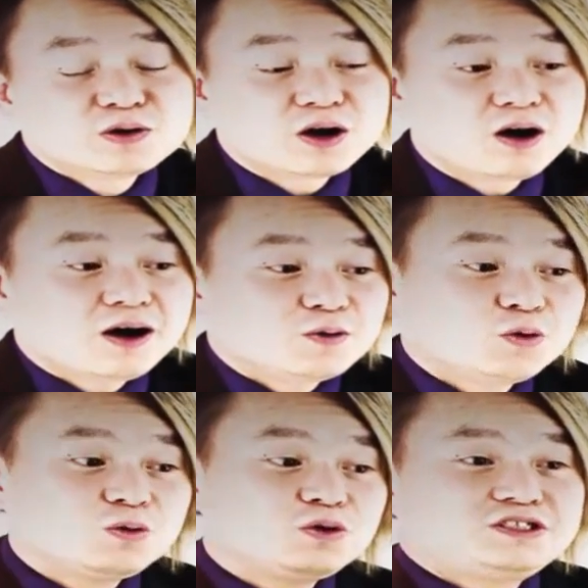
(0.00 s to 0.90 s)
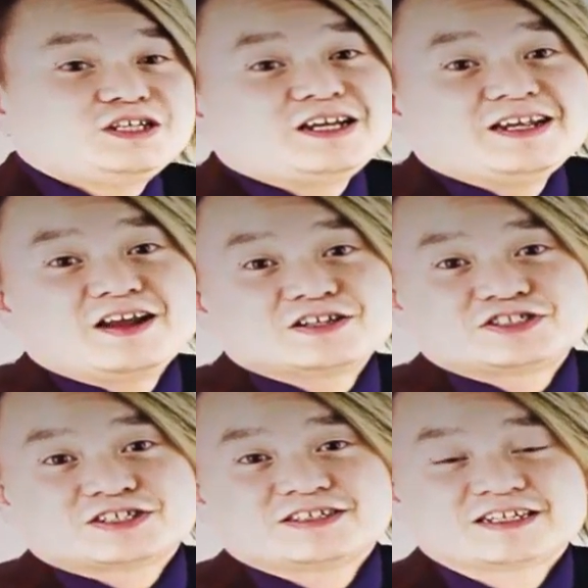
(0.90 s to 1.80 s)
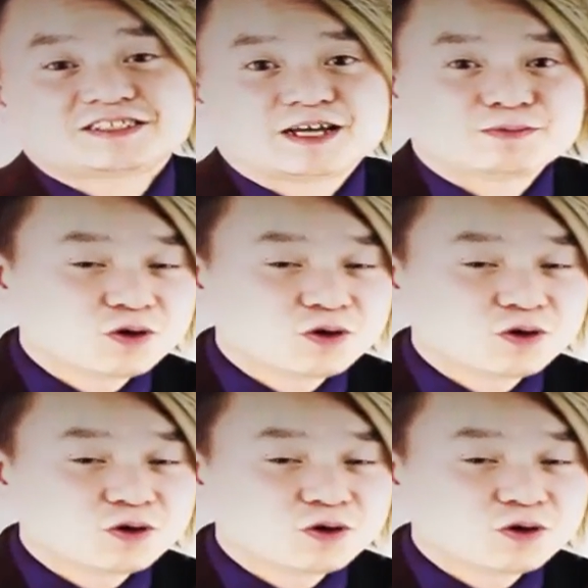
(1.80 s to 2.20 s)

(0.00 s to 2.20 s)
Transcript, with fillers: well, what's the logic next step?